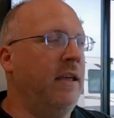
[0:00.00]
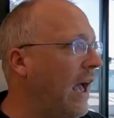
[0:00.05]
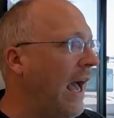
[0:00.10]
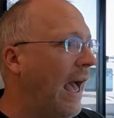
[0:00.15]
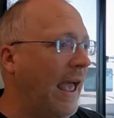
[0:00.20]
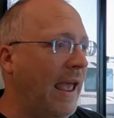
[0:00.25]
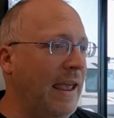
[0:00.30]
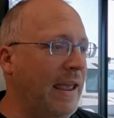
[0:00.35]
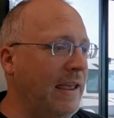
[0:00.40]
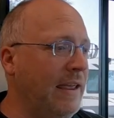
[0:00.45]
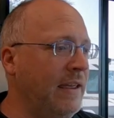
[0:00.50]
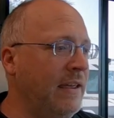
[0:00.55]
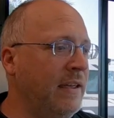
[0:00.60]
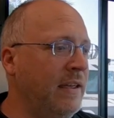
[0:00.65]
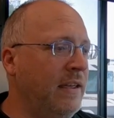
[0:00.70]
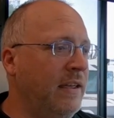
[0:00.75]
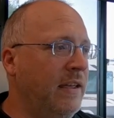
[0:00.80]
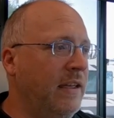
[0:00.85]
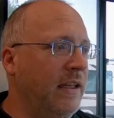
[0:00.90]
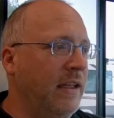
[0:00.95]
I
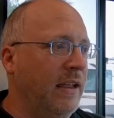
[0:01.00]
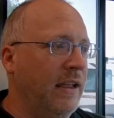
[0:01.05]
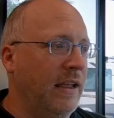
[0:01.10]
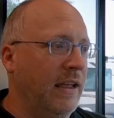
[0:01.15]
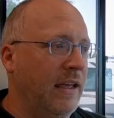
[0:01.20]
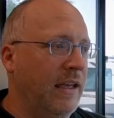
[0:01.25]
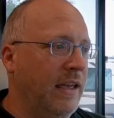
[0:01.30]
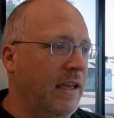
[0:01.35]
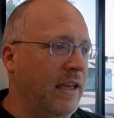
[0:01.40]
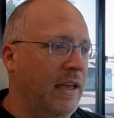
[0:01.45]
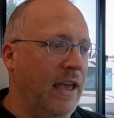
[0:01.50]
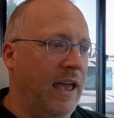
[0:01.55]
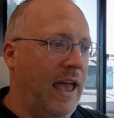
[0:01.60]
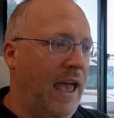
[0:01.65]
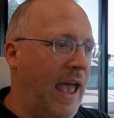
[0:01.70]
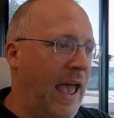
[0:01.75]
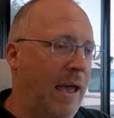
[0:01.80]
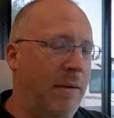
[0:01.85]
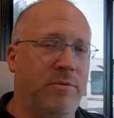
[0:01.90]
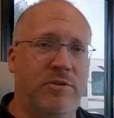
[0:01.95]

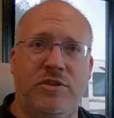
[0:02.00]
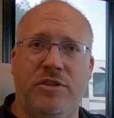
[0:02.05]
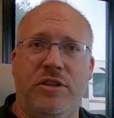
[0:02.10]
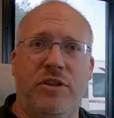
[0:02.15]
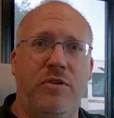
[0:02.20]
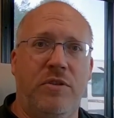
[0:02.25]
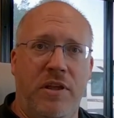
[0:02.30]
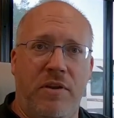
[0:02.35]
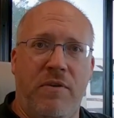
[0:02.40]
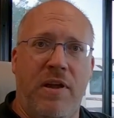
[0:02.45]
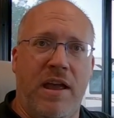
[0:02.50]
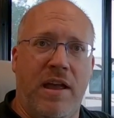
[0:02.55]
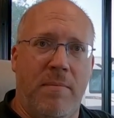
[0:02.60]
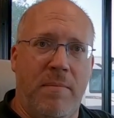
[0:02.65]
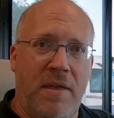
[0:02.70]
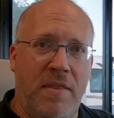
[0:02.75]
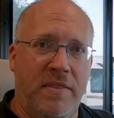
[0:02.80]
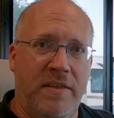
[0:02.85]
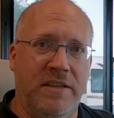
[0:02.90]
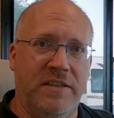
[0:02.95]
absolutely
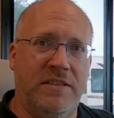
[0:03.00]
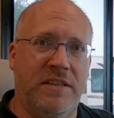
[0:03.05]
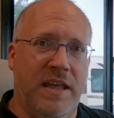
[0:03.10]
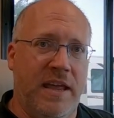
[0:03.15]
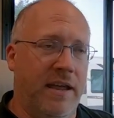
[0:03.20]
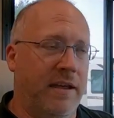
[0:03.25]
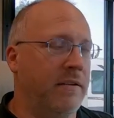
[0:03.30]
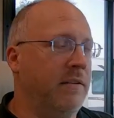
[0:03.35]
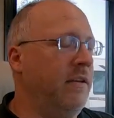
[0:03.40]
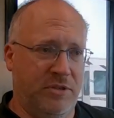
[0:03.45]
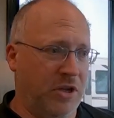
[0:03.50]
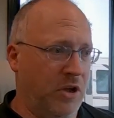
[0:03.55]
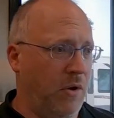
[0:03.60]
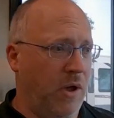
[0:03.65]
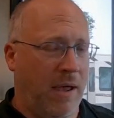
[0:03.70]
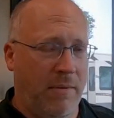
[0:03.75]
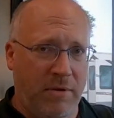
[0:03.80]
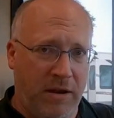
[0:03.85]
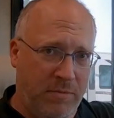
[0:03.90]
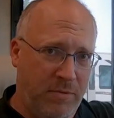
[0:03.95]
recommend this thing.
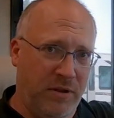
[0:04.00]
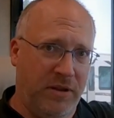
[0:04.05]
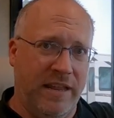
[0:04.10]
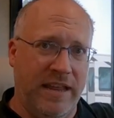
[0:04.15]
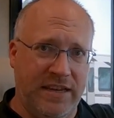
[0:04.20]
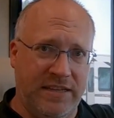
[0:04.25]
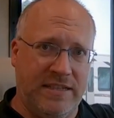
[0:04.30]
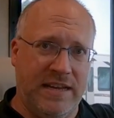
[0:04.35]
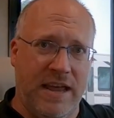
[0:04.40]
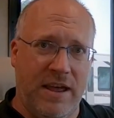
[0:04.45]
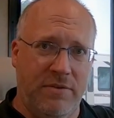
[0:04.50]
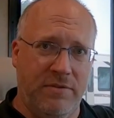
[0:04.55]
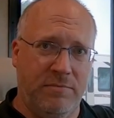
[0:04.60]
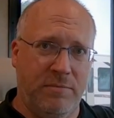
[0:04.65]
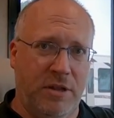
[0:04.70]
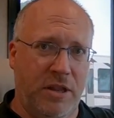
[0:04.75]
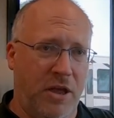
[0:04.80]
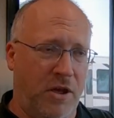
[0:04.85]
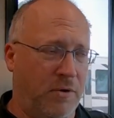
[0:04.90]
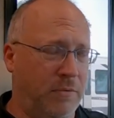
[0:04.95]
So I'm going to put links down
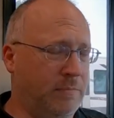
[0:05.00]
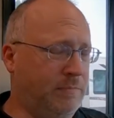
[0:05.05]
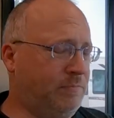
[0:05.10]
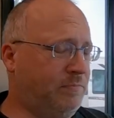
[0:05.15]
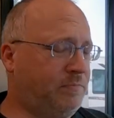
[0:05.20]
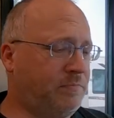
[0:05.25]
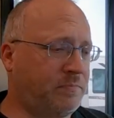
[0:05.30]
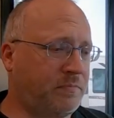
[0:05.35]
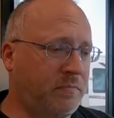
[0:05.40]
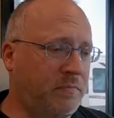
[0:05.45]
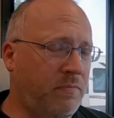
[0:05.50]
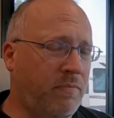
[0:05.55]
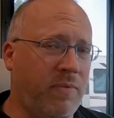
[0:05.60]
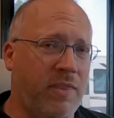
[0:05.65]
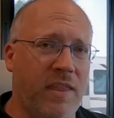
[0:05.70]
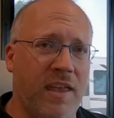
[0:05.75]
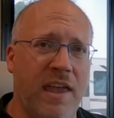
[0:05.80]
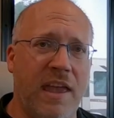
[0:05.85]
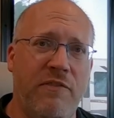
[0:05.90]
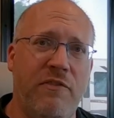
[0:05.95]
below.
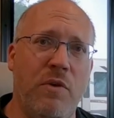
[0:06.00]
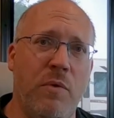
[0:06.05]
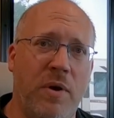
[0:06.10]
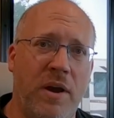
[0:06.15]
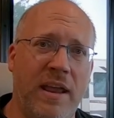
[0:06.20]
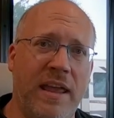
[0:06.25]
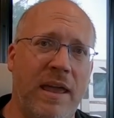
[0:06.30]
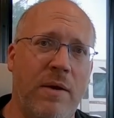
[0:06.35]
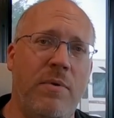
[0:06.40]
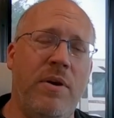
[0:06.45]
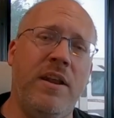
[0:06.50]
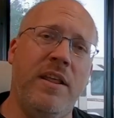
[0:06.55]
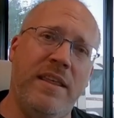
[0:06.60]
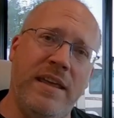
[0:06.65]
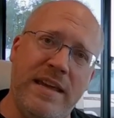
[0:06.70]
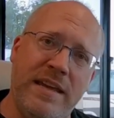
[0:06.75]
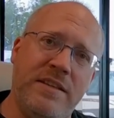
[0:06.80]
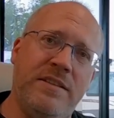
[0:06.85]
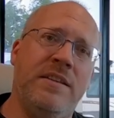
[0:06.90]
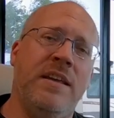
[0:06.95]
If you want to get one of
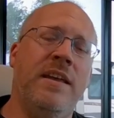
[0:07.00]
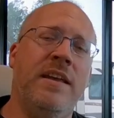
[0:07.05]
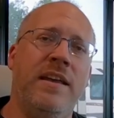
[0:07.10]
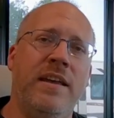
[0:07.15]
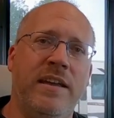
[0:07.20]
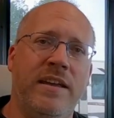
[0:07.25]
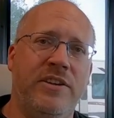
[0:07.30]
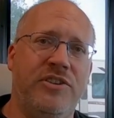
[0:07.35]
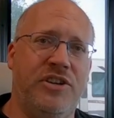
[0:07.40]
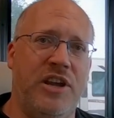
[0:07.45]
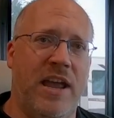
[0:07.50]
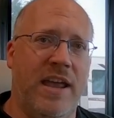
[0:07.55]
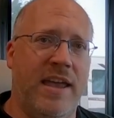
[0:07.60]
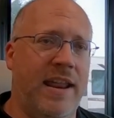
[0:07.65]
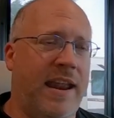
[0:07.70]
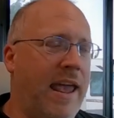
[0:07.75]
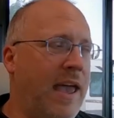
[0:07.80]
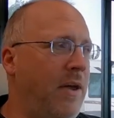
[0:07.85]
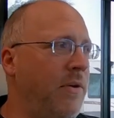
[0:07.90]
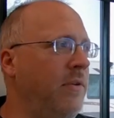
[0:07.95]
these, check
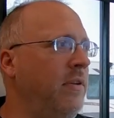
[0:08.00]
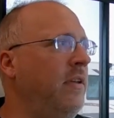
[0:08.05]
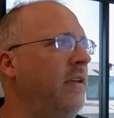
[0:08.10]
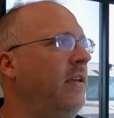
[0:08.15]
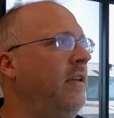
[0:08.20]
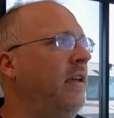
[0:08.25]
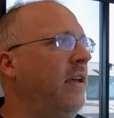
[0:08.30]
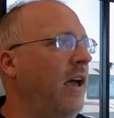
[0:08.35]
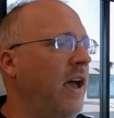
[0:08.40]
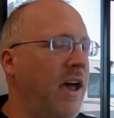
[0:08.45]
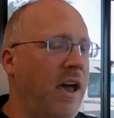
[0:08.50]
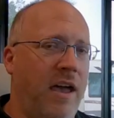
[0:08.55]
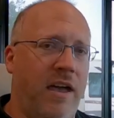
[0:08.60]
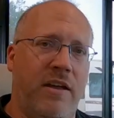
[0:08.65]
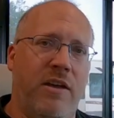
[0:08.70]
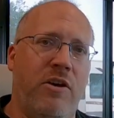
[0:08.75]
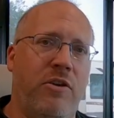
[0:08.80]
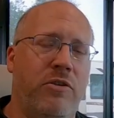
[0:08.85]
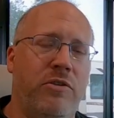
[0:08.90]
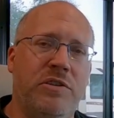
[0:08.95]
it out.
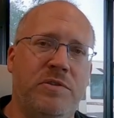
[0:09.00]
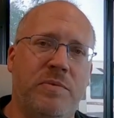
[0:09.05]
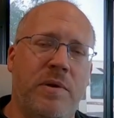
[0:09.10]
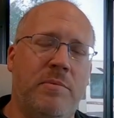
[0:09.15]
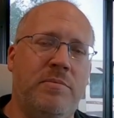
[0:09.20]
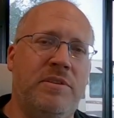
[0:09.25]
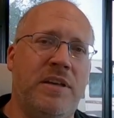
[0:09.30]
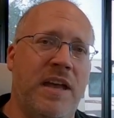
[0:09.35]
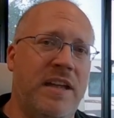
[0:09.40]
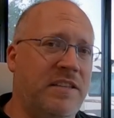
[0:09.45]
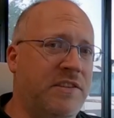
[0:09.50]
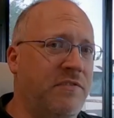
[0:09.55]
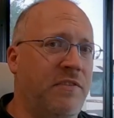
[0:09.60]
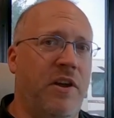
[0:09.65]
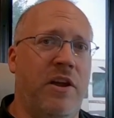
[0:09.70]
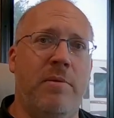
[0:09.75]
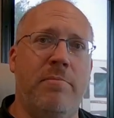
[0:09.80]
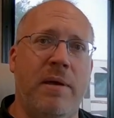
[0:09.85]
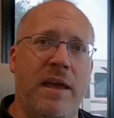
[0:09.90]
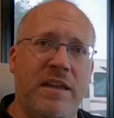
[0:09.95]
Go to his website. It's a
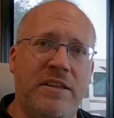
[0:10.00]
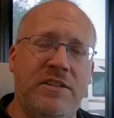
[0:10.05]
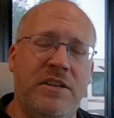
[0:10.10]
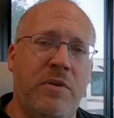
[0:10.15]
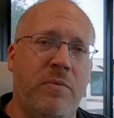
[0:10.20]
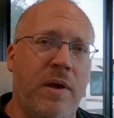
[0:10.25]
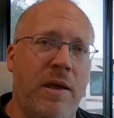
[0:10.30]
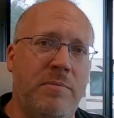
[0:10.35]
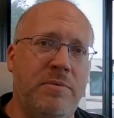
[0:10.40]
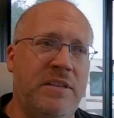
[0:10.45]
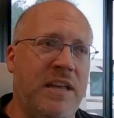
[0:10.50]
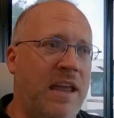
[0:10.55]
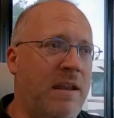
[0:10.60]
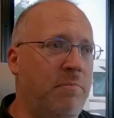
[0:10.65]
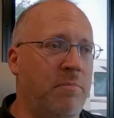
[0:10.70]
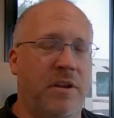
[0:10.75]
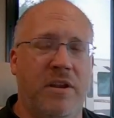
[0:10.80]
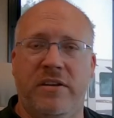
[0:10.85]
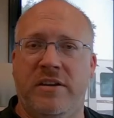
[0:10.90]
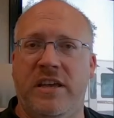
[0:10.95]
very basic
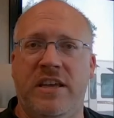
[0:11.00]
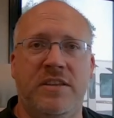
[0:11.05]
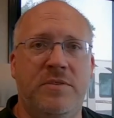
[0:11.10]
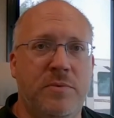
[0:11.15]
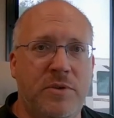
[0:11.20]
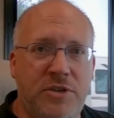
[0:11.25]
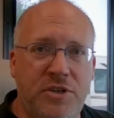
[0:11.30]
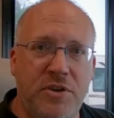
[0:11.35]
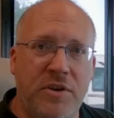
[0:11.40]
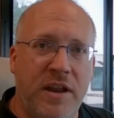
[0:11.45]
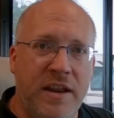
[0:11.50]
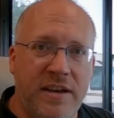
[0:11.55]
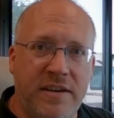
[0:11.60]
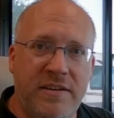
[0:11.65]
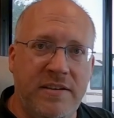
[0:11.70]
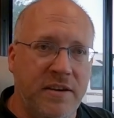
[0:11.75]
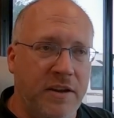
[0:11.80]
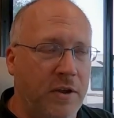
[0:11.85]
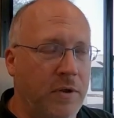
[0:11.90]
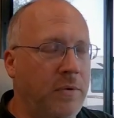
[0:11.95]
website, but it does what you need
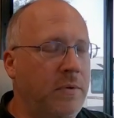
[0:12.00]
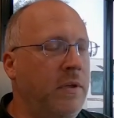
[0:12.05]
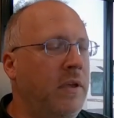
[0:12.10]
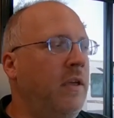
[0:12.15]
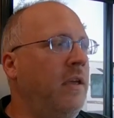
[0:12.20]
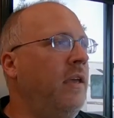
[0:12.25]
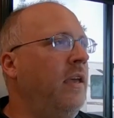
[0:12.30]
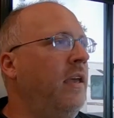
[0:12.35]
it to do.